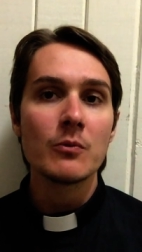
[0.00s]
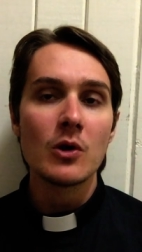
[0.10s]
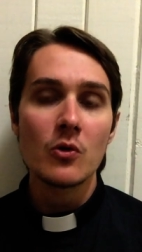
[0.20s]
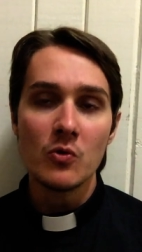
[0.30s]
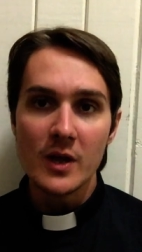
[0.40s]

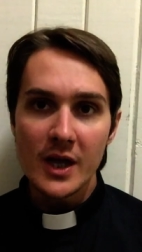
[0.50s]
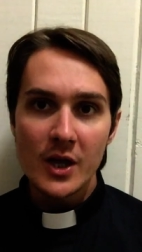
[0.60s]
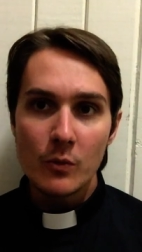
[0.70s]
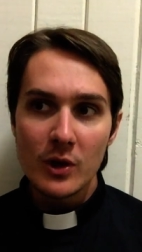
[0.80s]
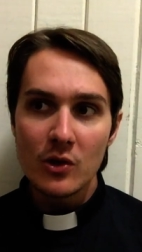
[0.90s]
well,
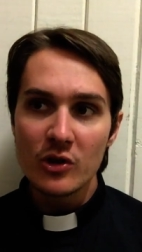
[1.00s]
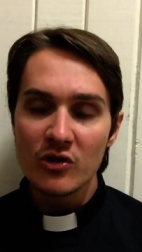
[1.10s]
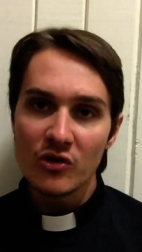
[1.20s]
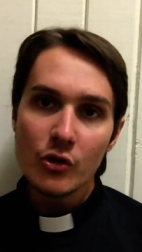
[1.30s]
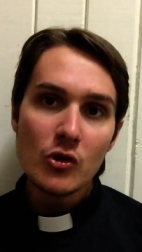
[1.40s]
we could
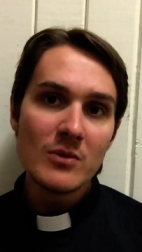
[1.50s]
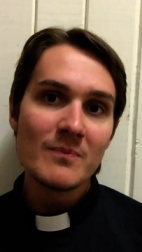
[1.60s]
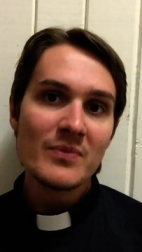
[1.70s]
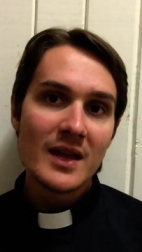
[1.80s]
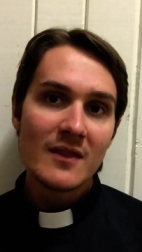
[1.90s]

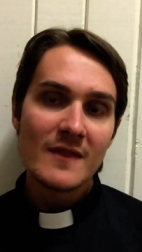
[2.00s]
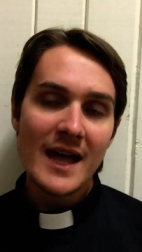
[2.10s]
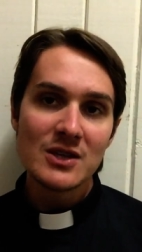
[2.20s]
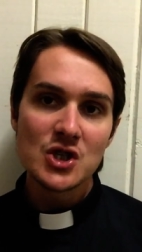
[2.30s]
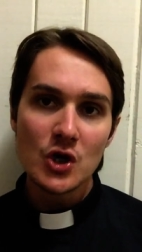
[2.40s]
assume
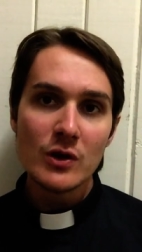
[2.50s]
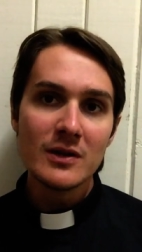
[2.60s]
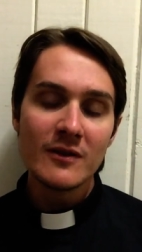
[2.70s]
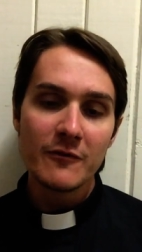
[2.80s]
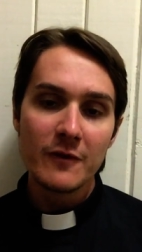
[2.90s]
that
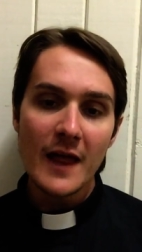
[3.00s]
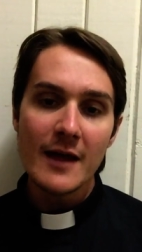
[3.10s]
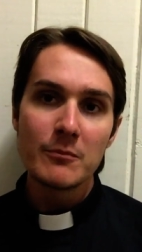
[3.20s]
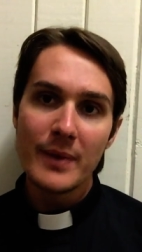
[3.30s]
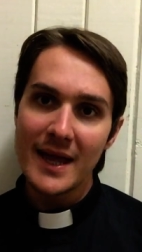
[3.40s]
during the
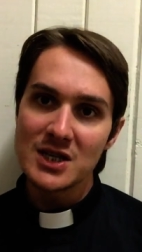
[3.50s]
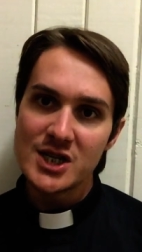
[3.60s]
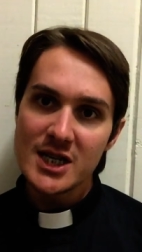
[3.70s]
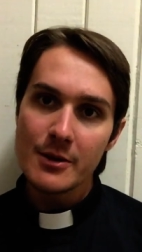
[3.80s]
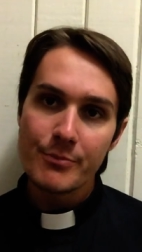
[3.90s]
flood,
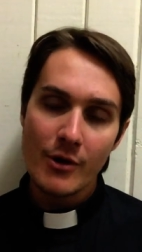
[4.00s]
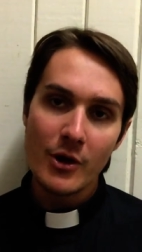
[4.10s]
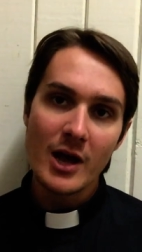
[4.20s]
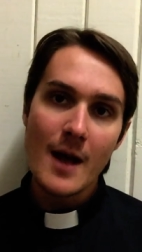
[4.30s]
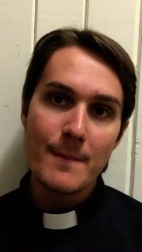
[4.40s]
Pangea
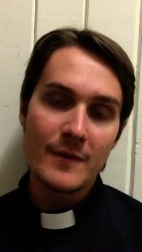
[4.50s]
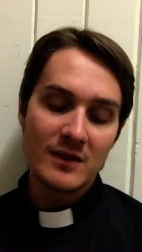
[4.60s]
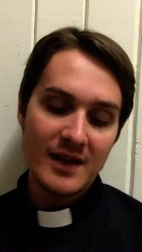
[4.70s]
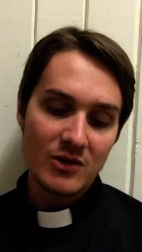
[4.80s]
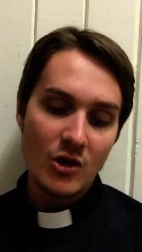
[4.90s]
broke up and the
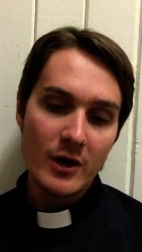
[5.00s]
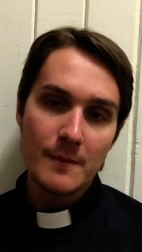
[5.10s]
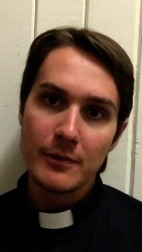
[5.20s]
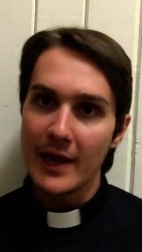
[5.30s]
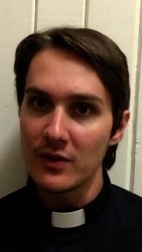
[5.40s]
tectonic
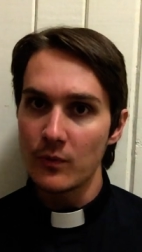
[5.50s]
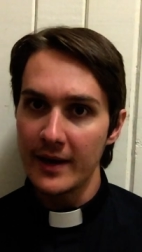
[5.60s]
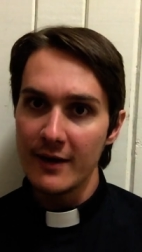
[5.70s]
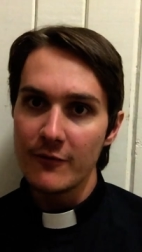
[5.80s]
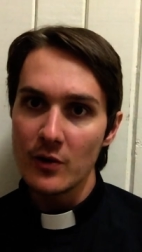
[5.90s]
plates
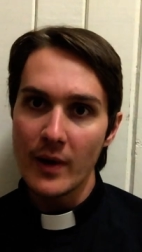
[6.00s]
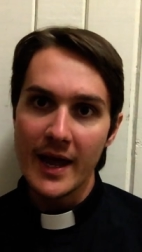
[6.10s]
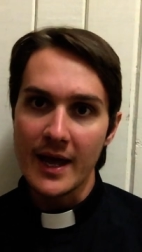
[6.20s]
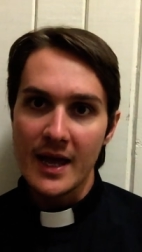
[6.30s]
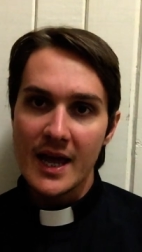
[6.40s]
went
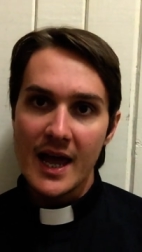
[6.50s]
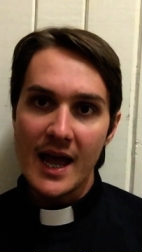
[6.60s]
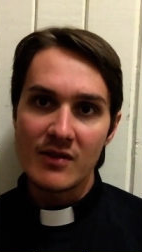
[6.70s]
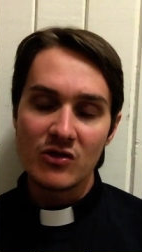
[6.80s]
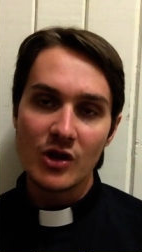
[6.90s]
everywhere,
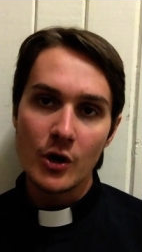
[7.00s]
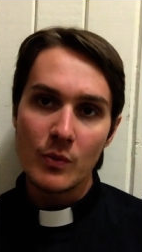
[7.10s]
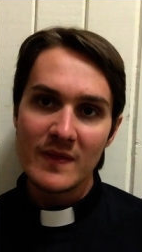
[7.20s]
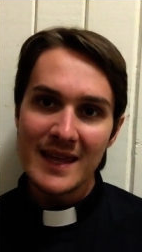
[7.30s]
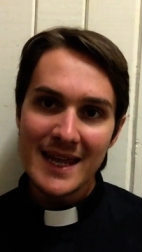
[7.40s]
and so
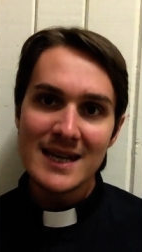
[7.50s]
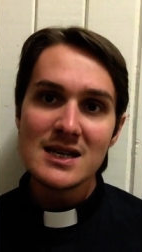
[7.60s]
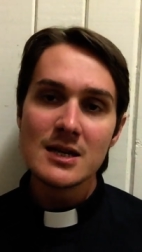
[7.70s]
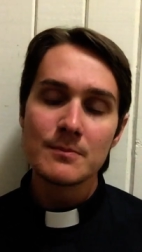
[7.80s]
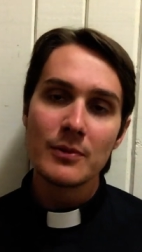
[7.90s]
when the
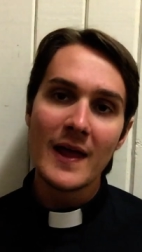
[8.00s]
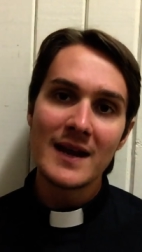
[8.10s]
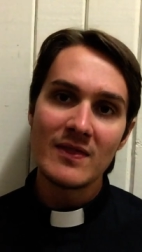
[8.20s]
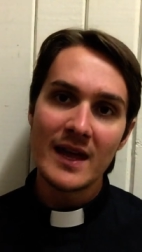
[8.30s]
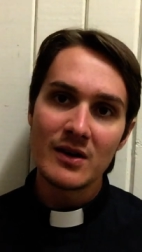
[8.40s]
Indian
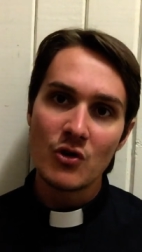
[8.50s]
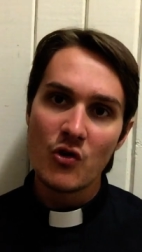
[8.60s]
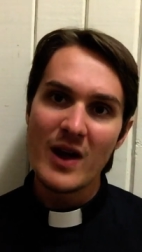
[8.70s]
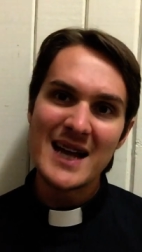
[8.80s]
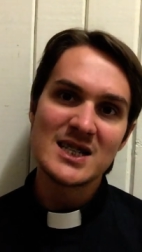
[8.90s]
plate then
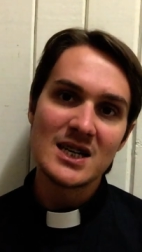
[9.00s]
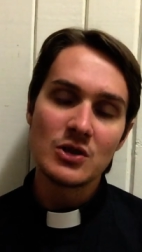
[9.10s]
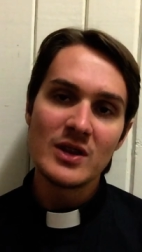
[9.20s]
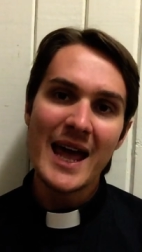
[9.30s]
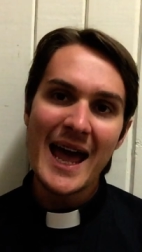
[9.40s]
crashed
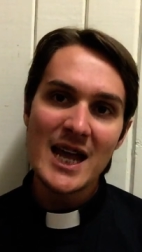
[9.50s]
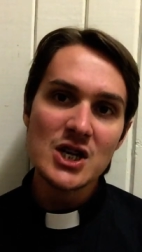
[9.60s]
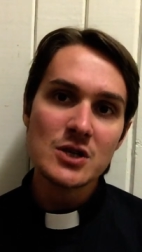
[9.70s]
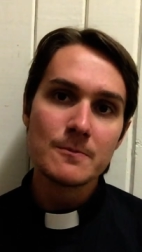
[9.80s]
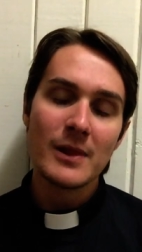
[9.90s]
into the
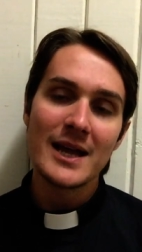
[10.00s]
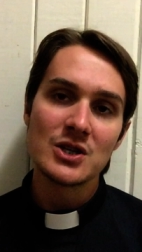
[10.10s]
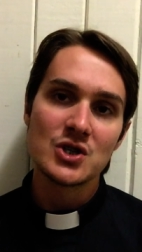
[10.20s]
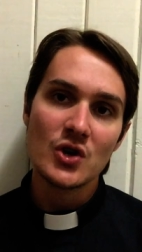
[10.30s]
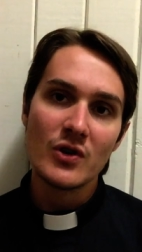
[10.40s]
Asian plate
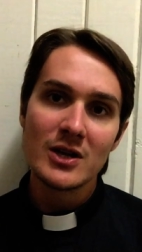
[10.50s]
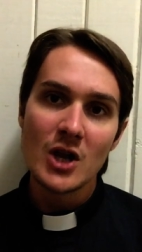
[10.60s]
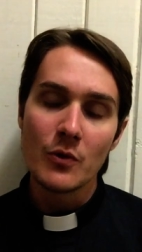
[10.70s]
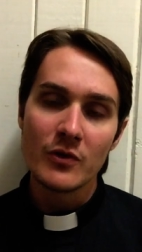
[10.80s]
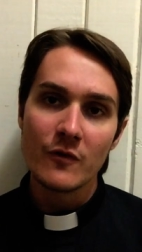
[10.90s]
during
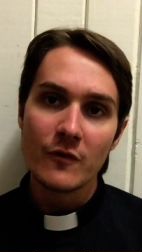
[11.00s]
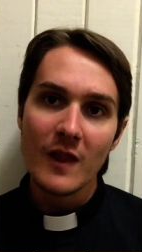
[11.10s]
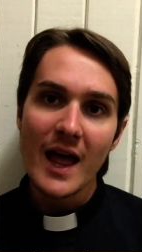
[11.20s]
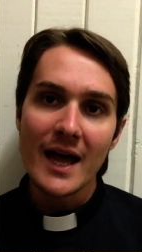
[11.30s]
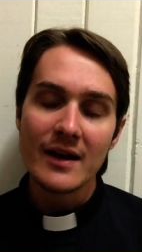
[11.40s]
Noah's
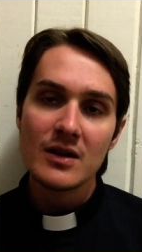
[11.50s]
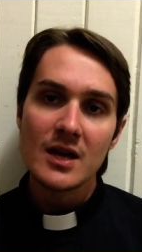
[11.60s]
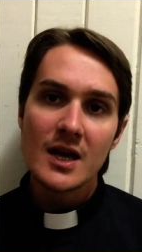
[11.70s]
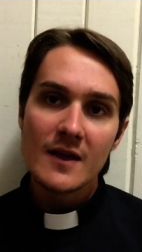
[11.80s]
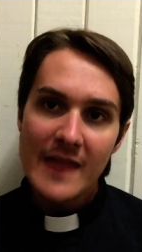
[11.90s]
flood,
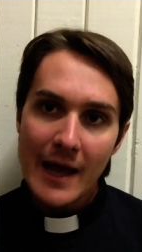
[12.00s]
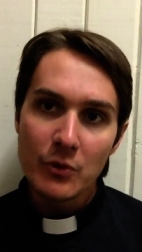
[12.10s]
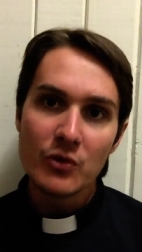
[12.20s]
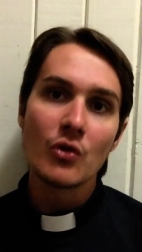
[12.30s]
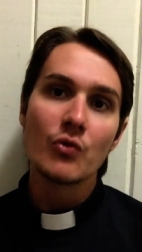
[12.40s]
that
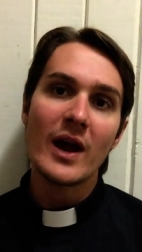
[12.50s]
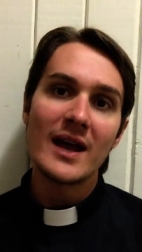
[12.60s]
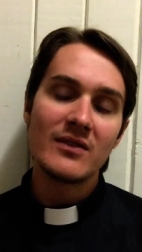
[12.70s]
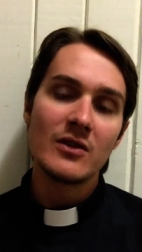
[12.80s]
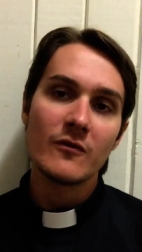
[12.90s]
was the
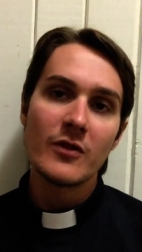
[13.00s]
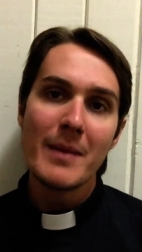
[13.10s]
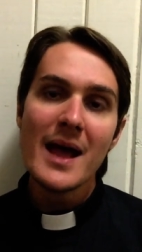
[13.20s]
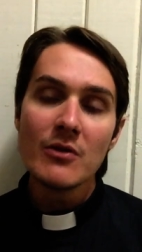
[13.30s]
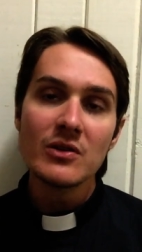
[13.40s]
raising of the
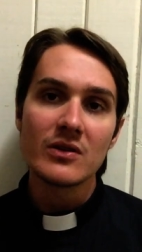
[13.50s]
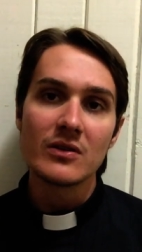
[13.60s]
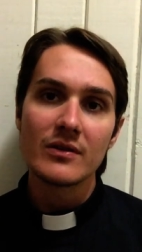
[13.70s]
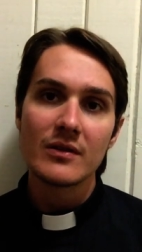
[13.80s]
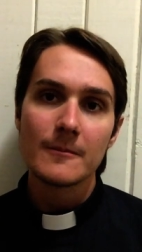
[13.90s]
mountains.